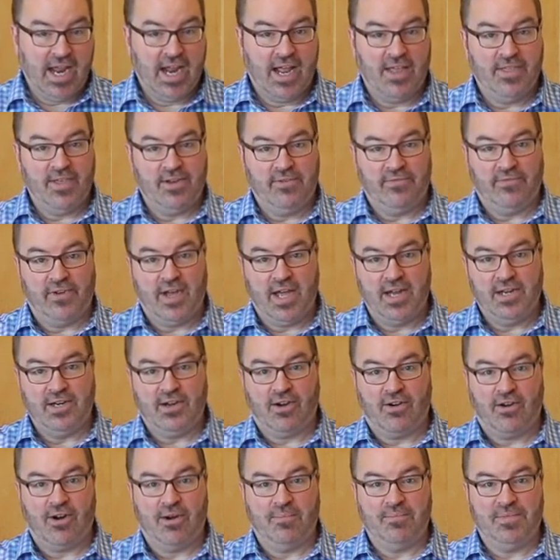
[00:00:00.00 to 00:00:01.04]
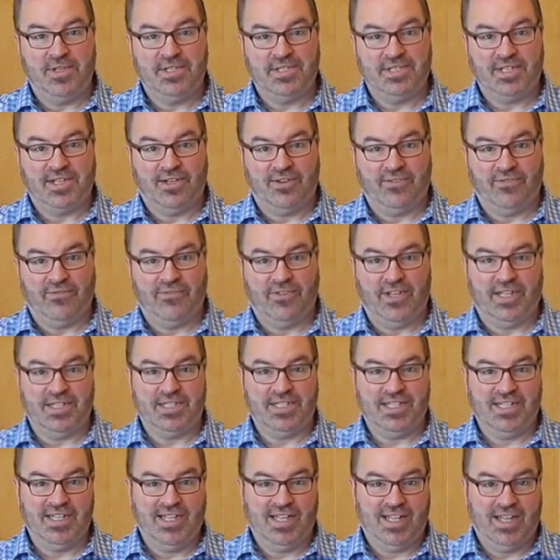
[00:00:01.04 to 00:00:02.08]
and then find a harp that's going to fit